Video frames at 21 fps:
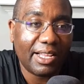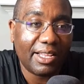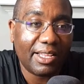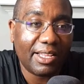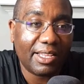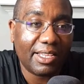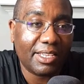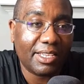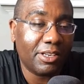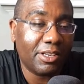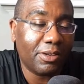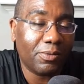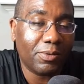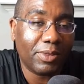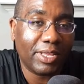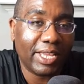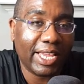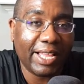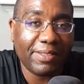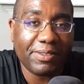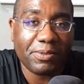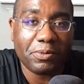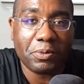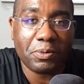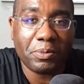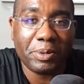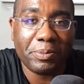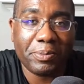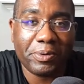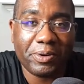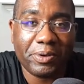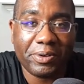You don't really have to
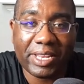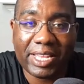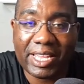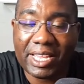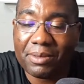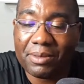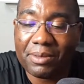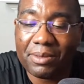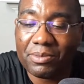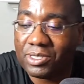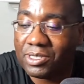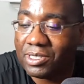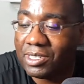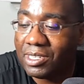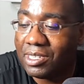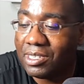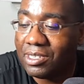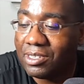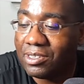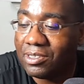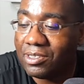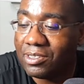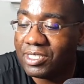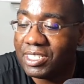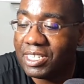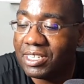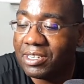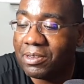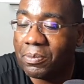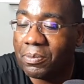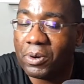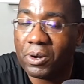remember their names. They understand
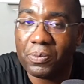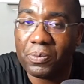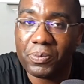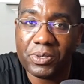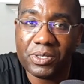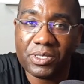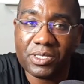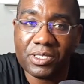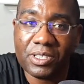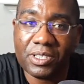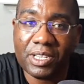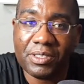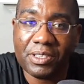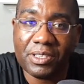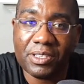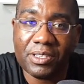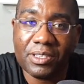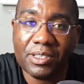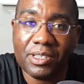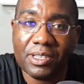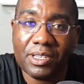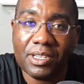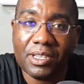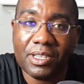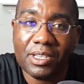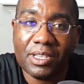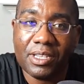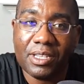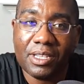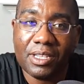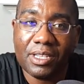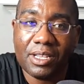their purpose. You have to.
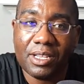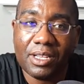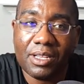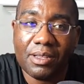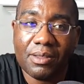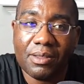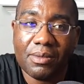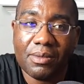Uh,